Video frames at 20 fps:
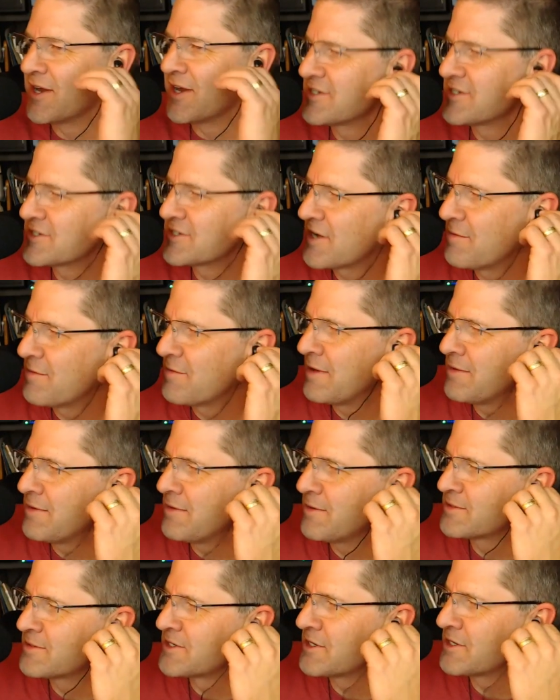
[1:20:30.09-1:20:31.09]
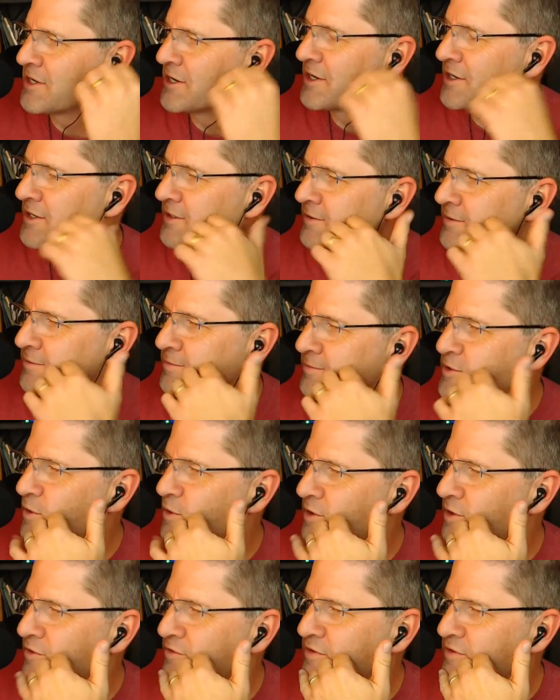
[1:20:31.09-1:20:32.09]
I saw maybe it was in a
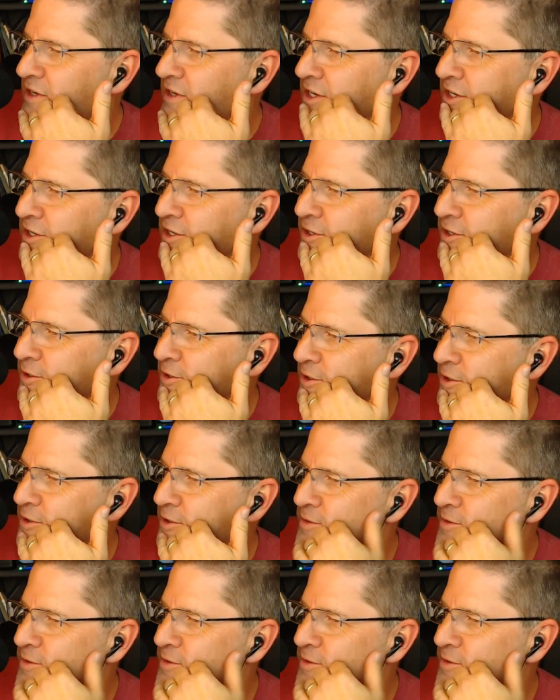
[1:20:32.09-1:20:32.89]
Twitter feed or it